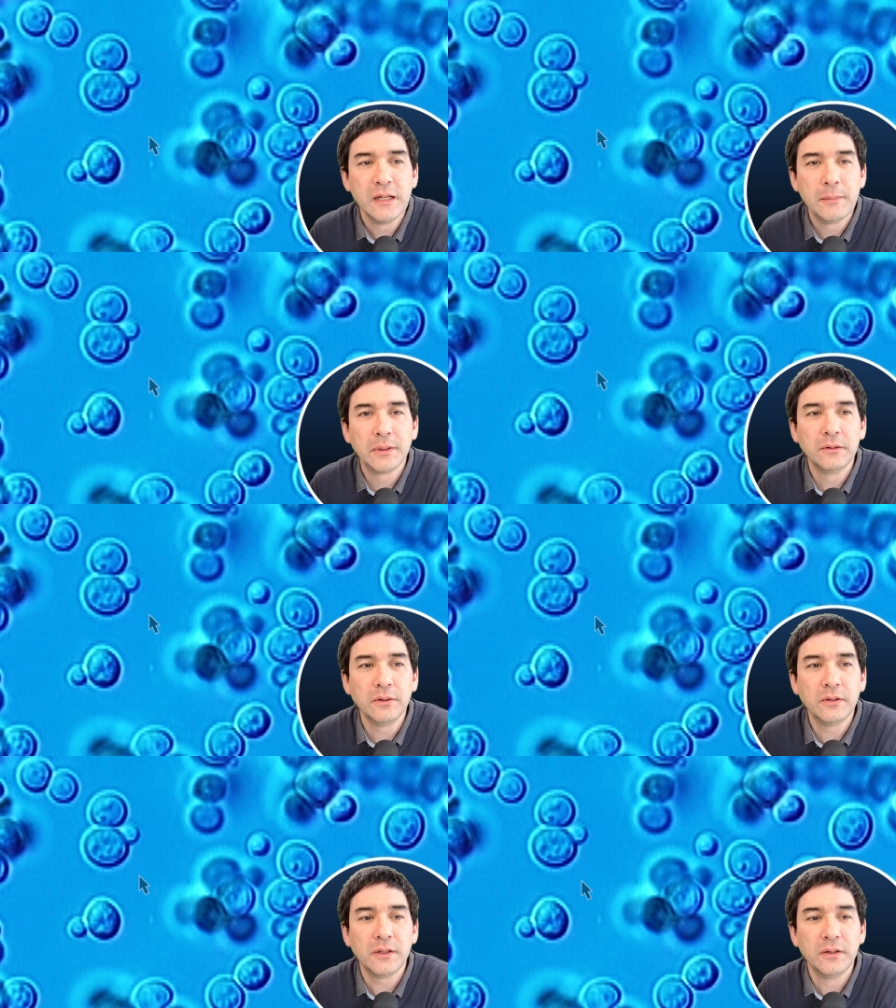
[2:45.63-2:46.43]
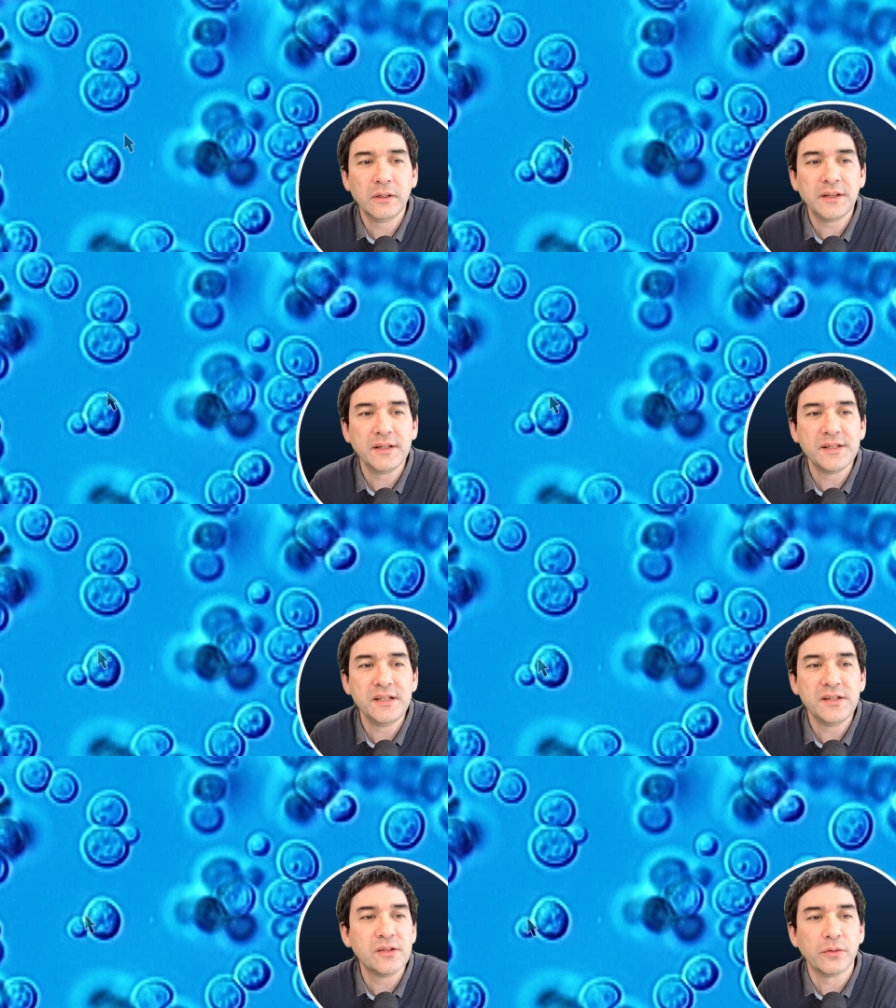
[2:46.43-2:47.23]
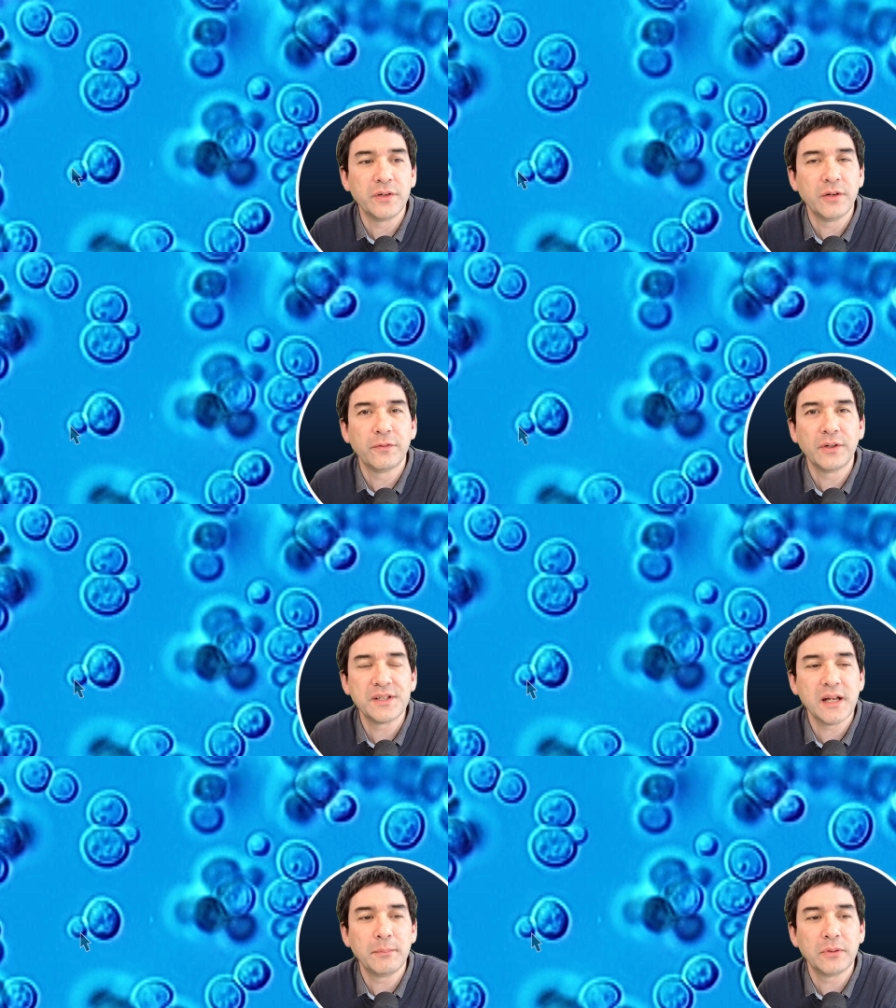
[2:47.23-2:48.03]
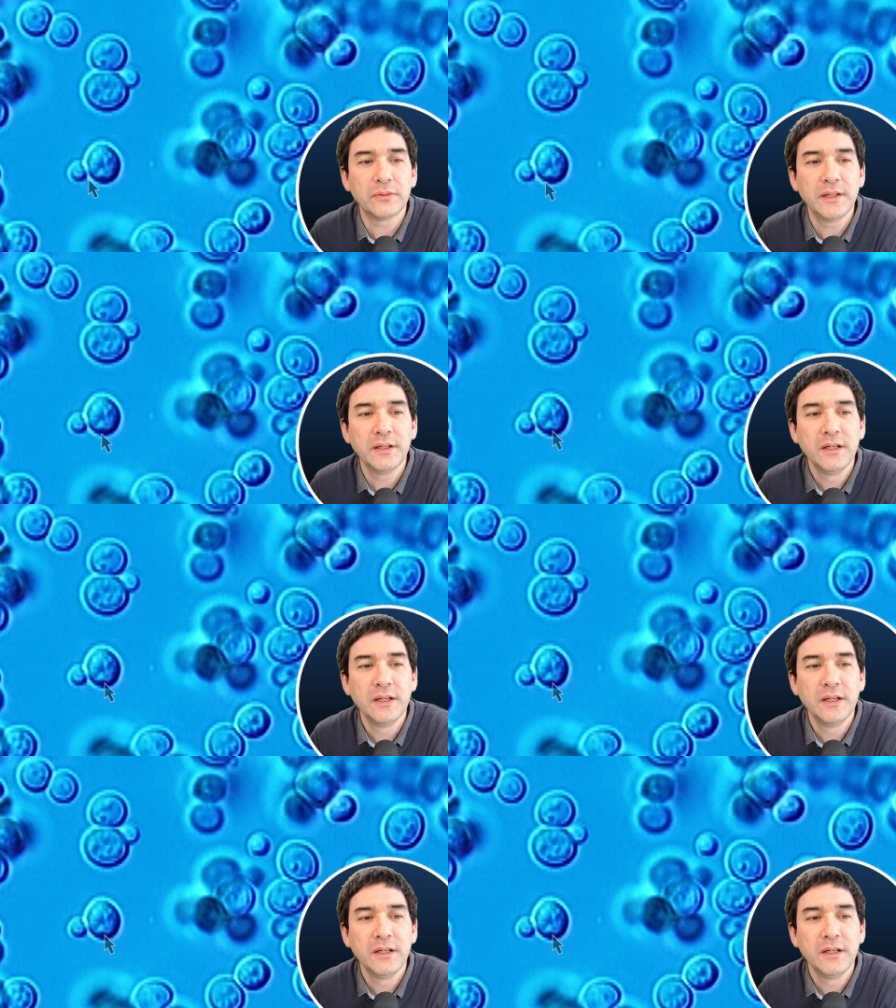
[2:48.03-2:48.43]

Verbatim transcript: But look uh, look at this yeast over here, for example, right?